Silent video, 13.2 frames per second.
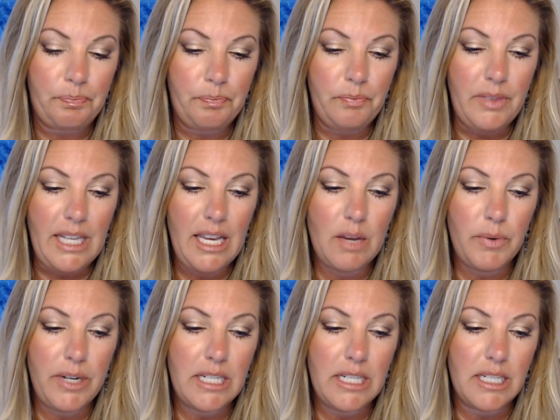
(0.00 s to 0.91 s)
and we
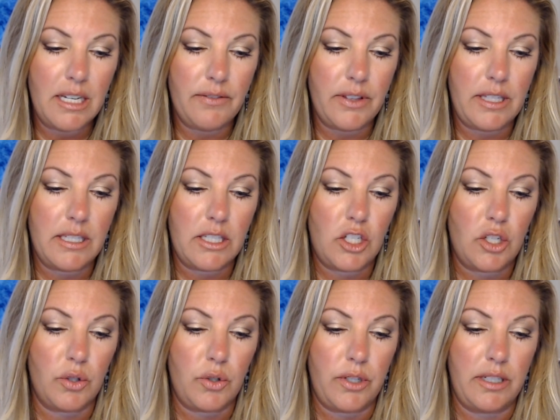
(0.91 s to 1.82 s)
need to give these
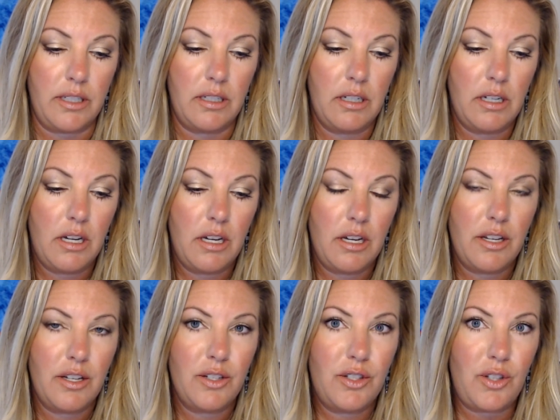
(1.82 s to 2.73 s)
children
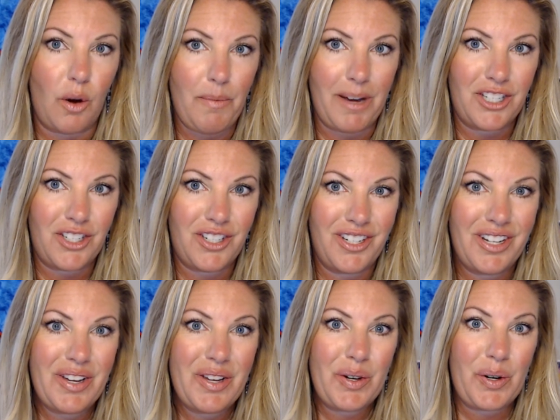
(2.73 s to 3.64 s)
so much
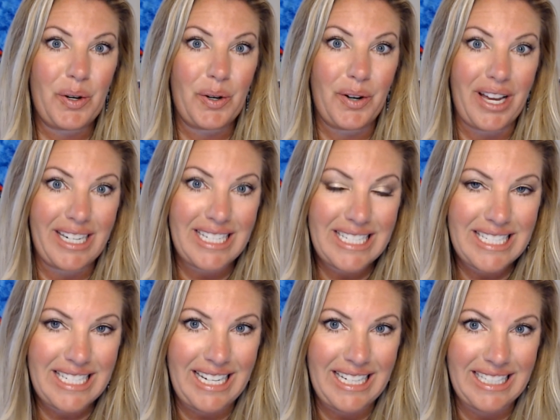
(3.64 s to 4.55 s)
credit
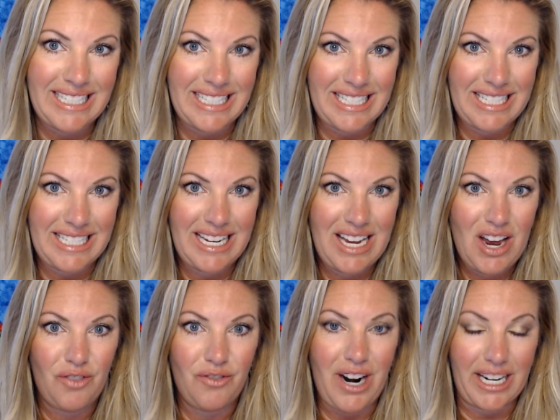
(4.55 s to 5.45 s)
and
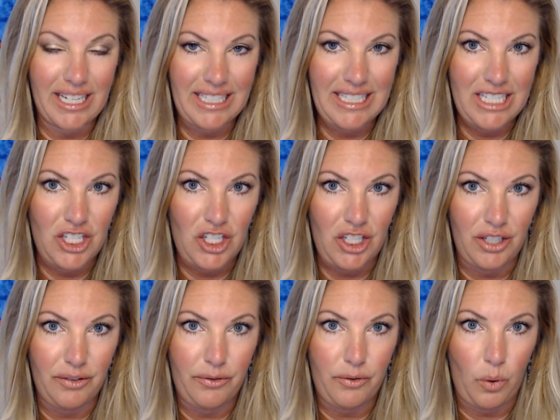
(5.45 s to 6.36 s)
recognition
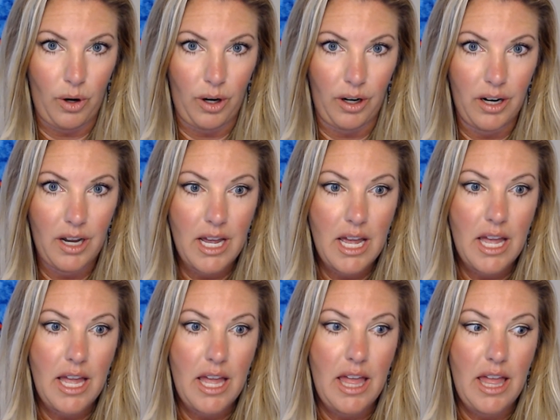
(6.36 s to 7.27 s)
for
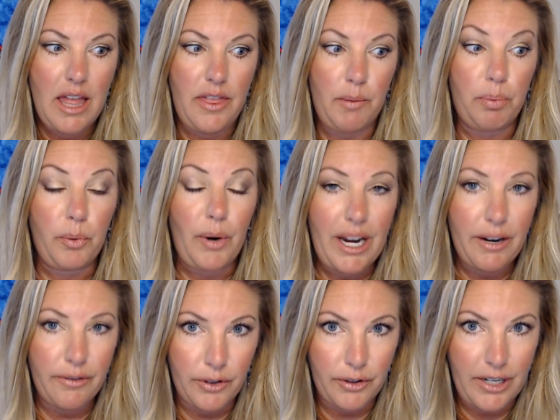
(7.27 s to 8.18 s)
the
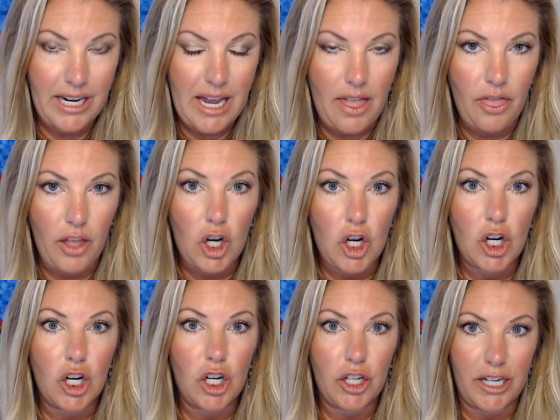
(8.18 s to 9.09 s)
bravery and the
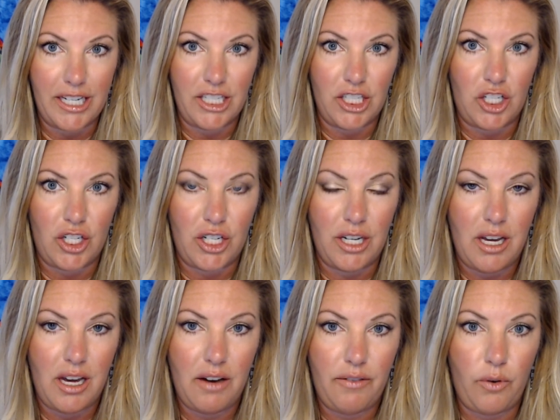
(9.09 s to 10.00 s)
courage
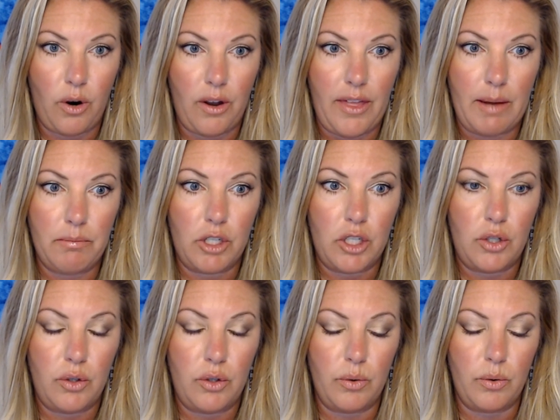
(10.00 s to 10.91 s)
for them
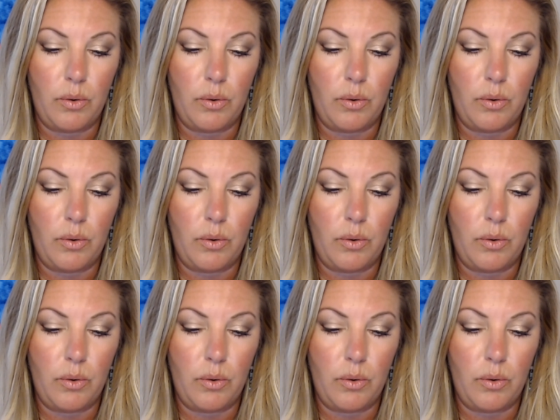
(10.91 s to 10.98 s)
to